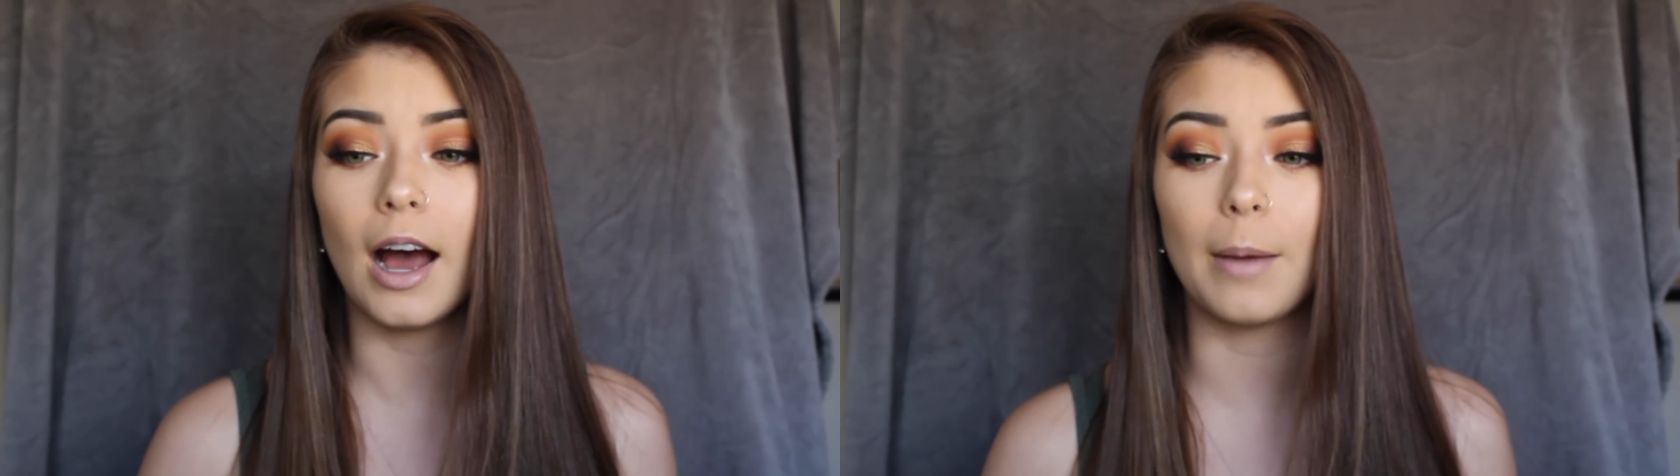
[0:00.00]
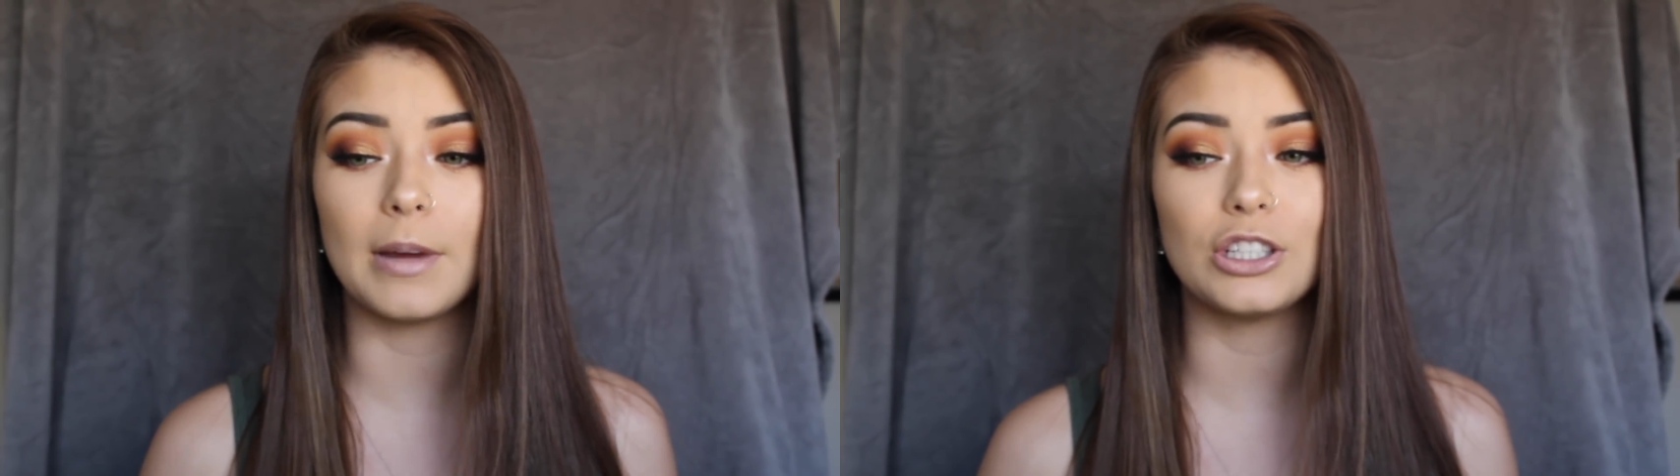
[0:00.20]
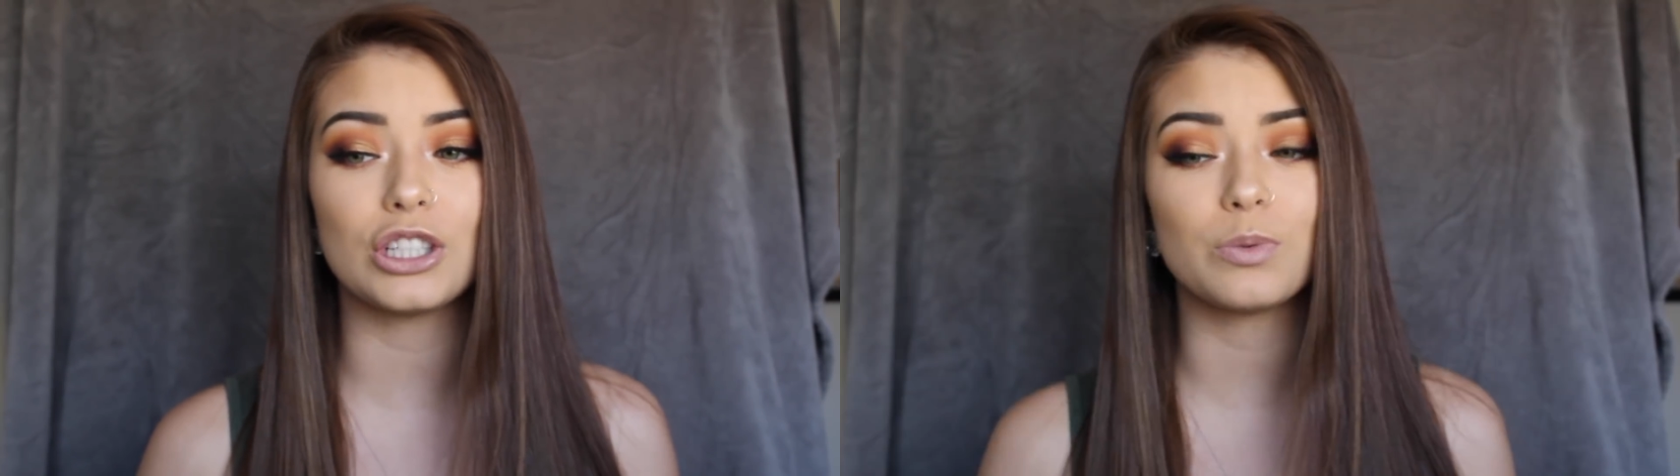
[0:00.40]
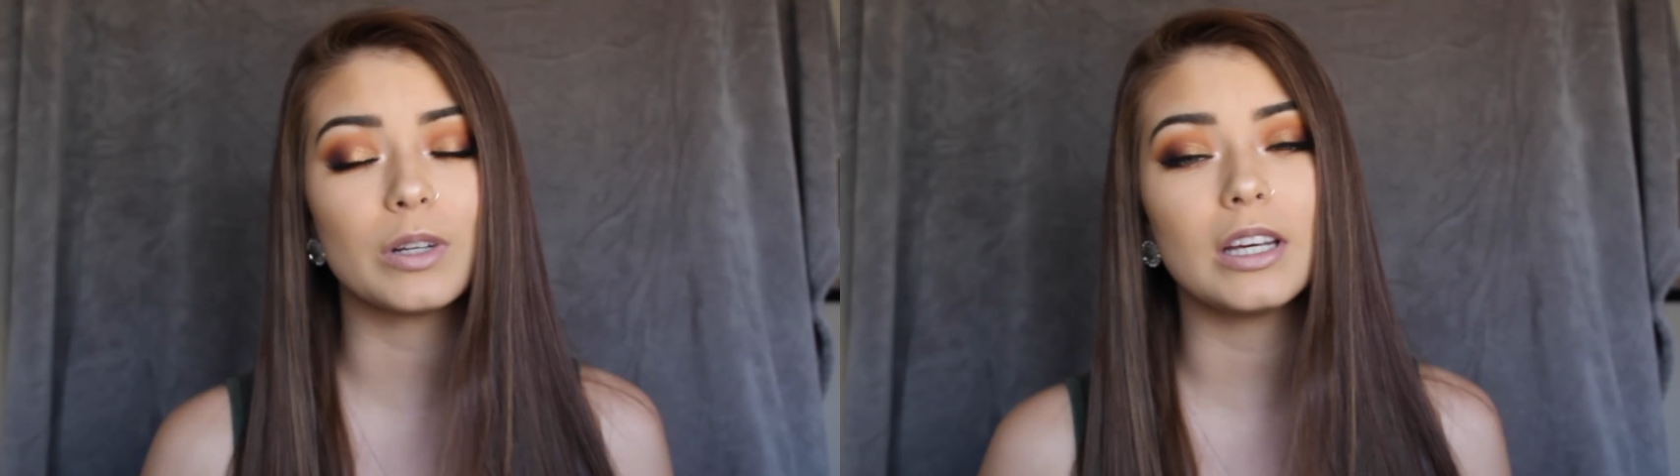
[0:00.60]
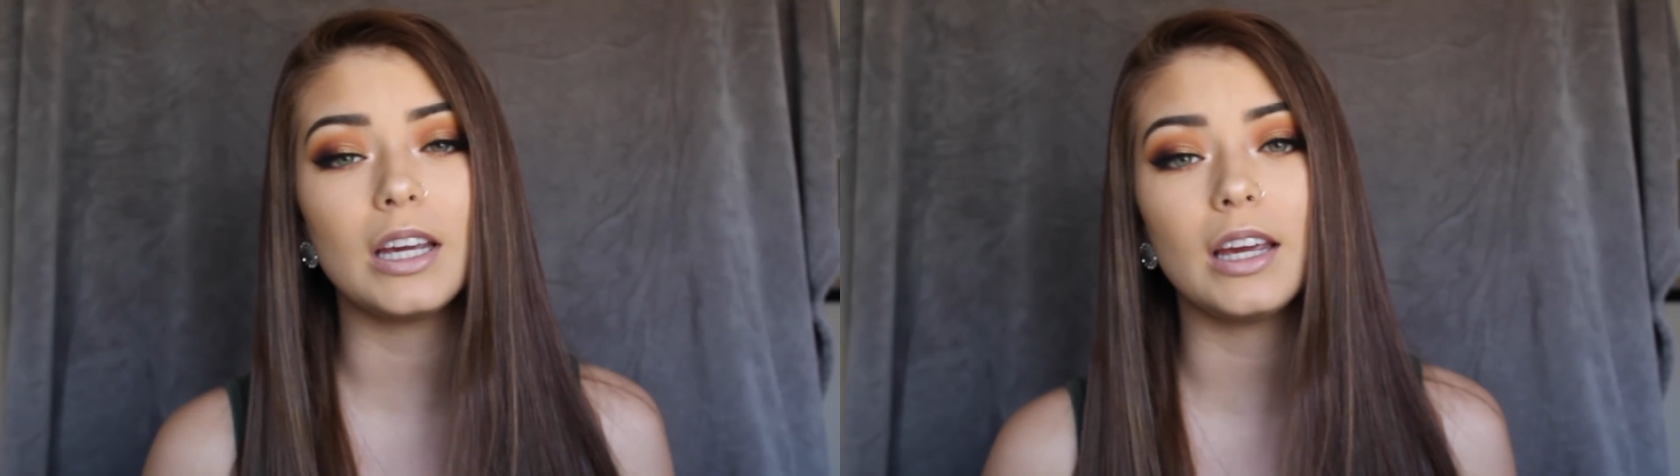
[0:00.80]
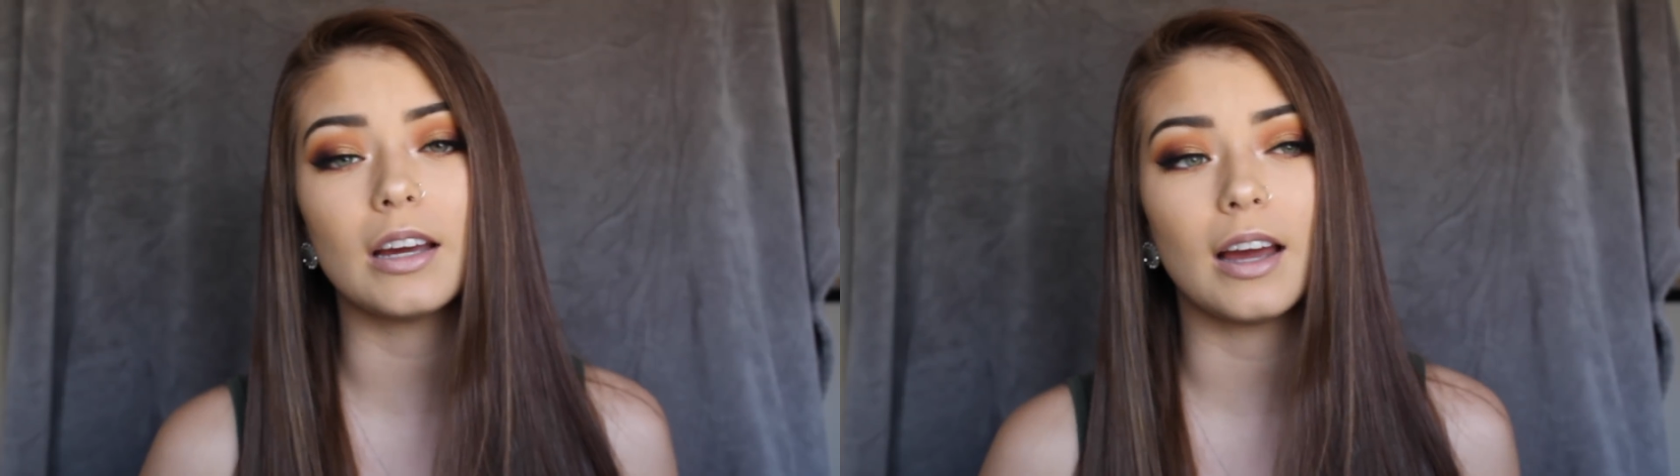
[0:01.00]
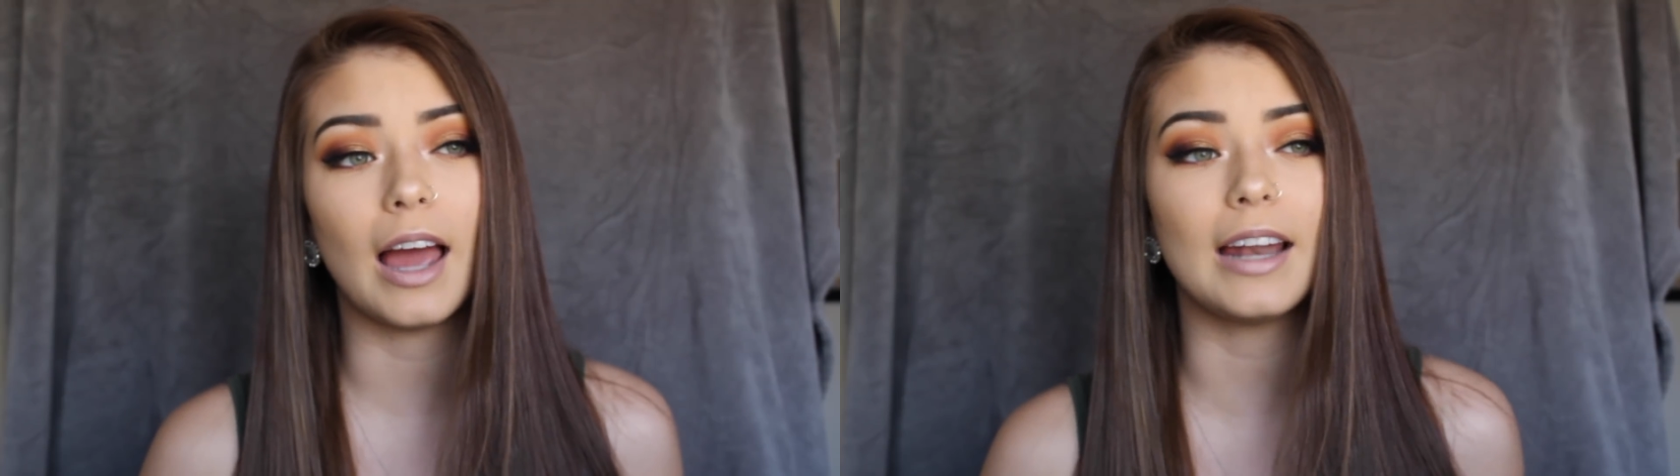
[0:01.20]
and just really